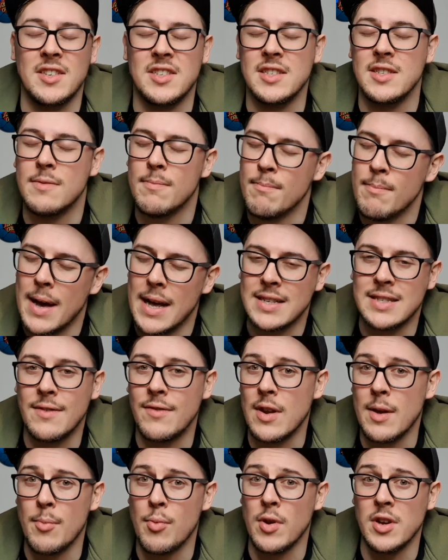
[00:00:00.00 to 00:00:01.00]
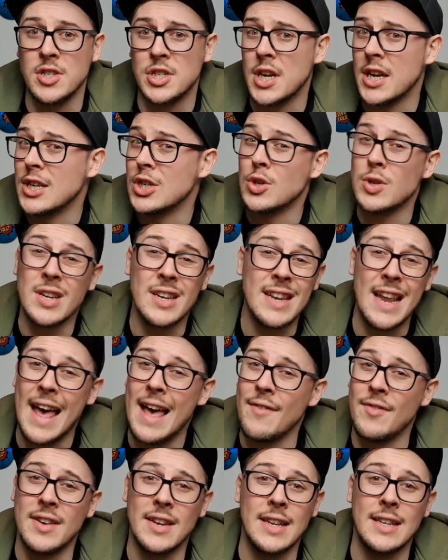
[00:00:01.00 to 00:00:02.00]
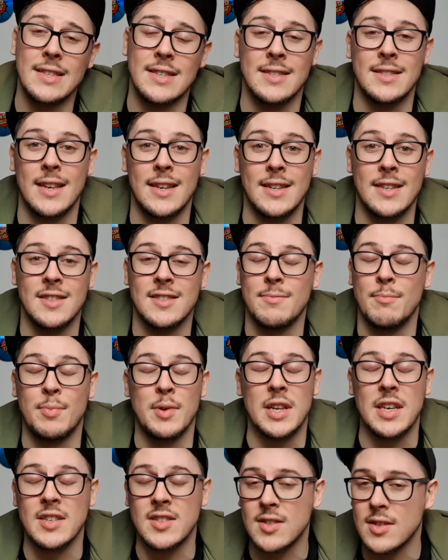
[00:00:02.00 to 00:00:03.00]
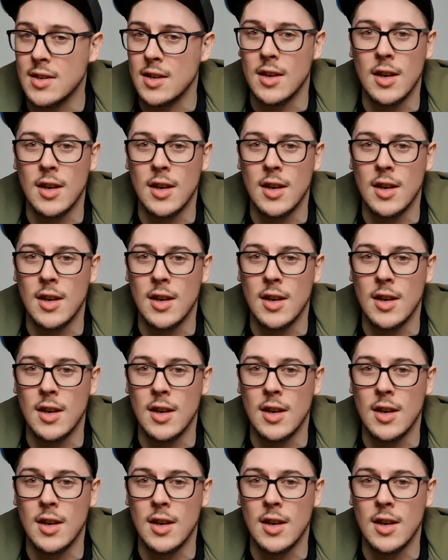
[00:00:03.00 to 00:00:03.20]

It's massively appreciated. You didn't ever need to send us, but it's,